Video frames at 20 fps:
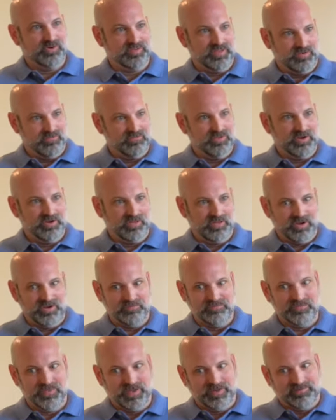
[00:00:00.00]
that have done a lot
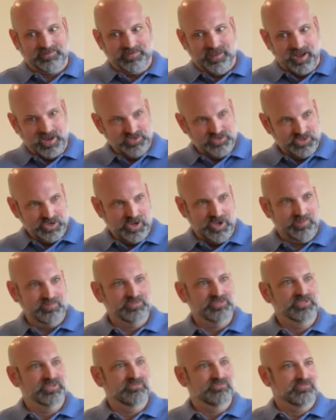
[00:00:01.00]
of like side
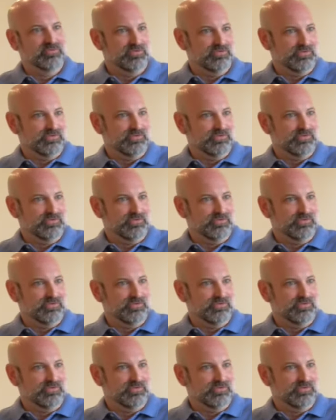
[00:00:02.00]
jobs for